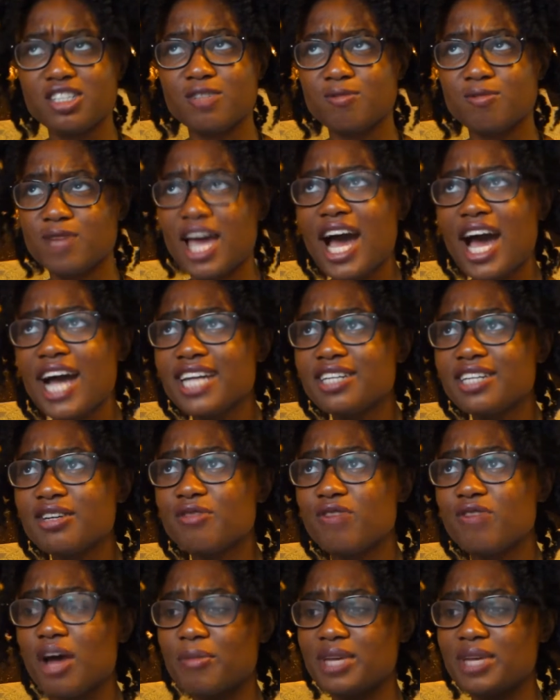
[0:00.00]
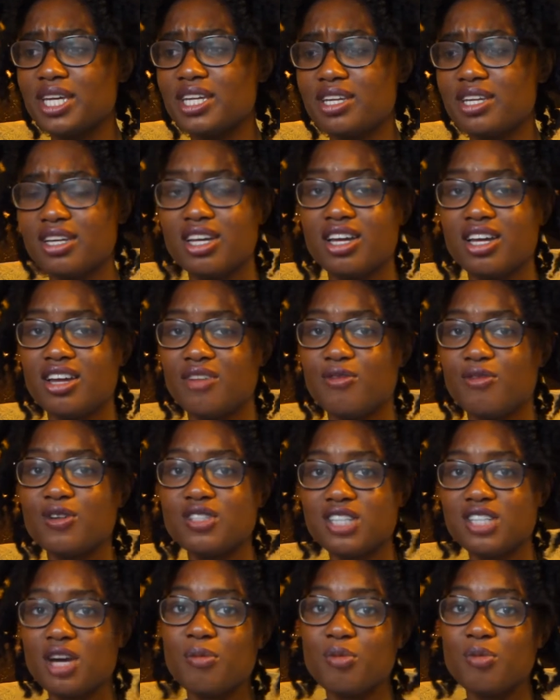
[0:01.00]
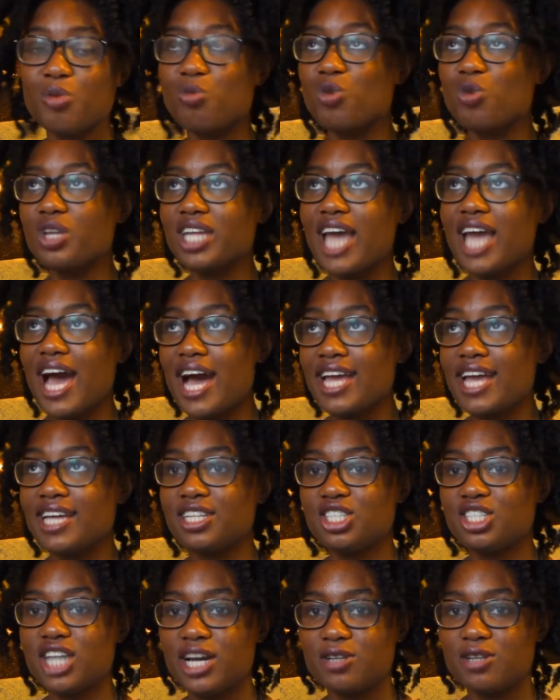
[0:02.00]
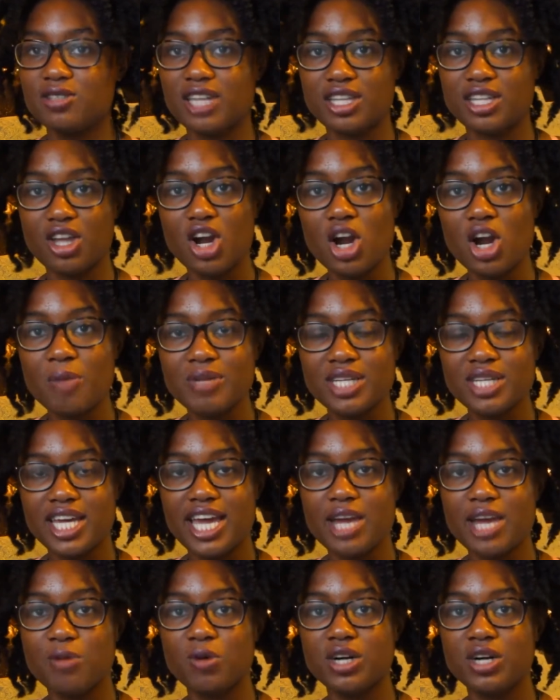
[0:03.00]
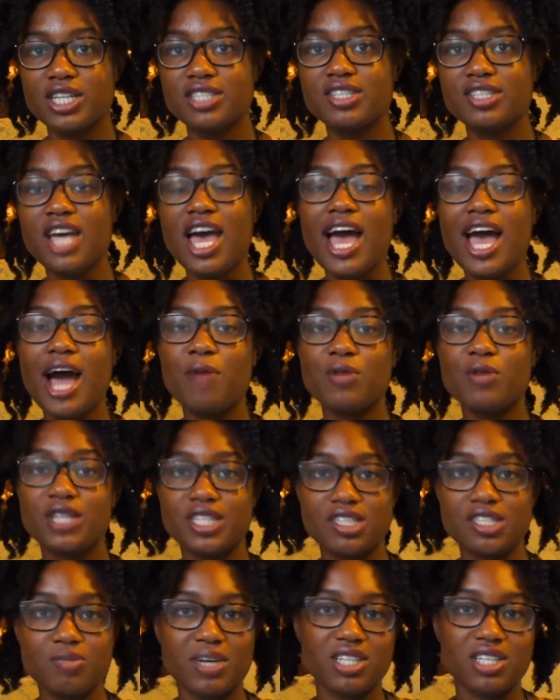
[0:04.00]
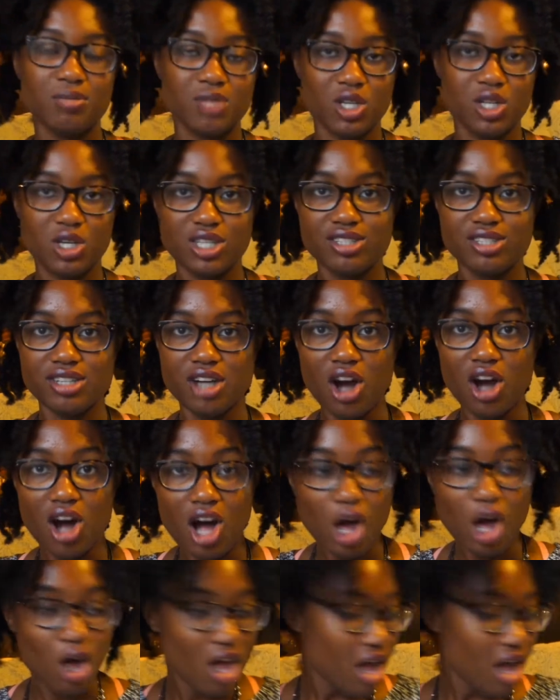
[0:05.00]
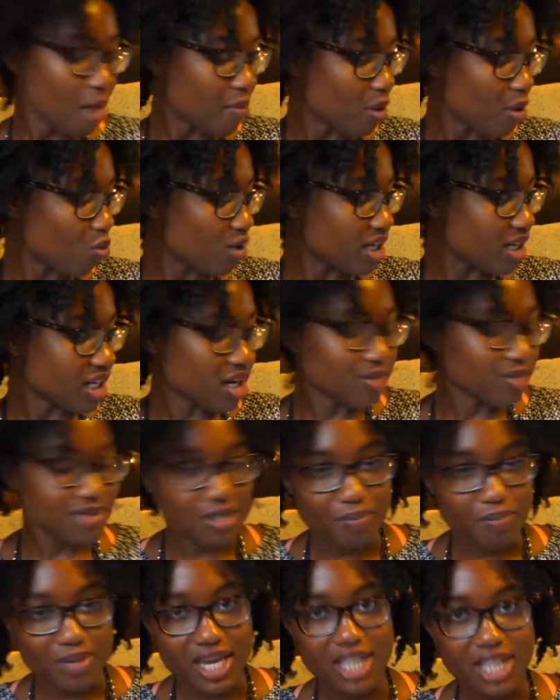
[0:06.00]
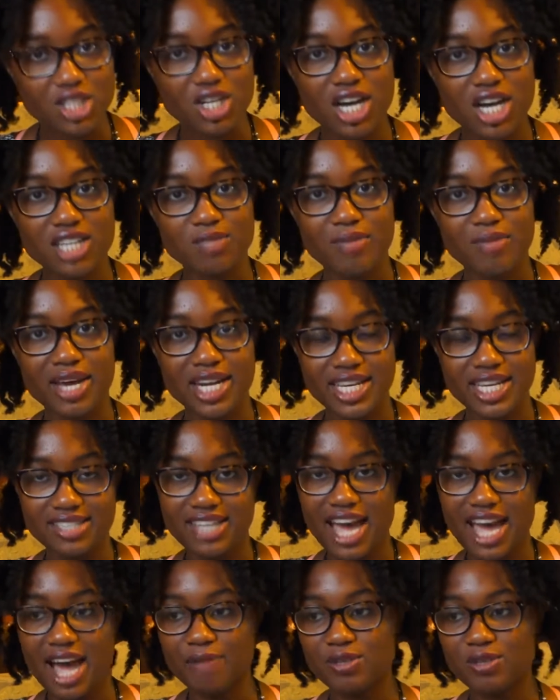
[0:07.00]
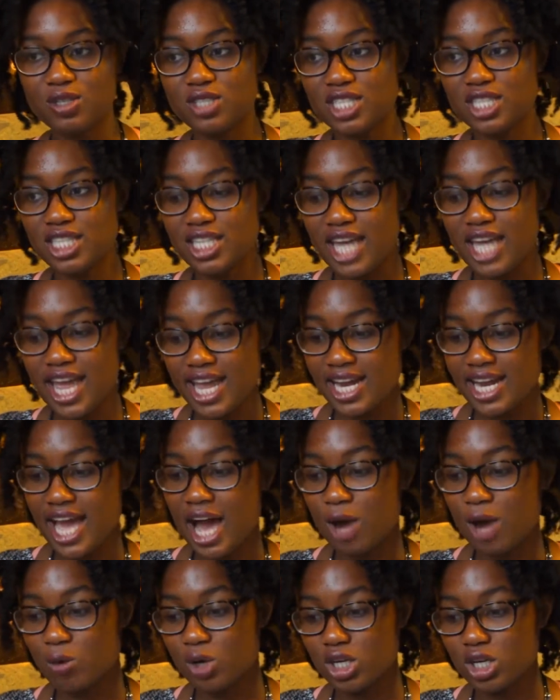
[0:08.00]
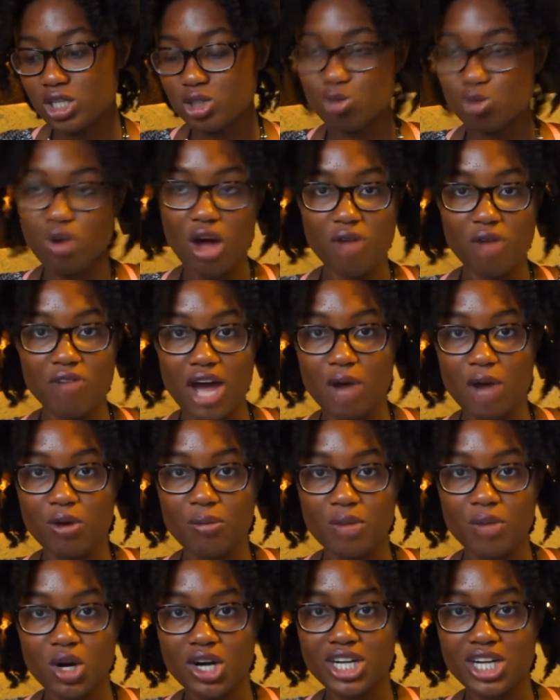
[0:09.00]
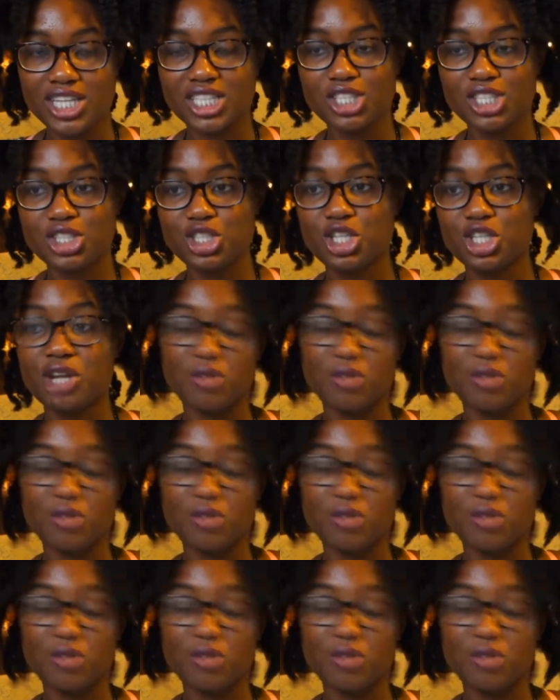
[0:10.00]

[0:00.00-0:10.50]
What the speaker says: kind of, I mean, for some really high-end shadows like the Urban Decay ones, I wouldn't expect them to crease at all. But when it comes to BH Cosmetics, after the 8-hour, 12-hour mark-ish,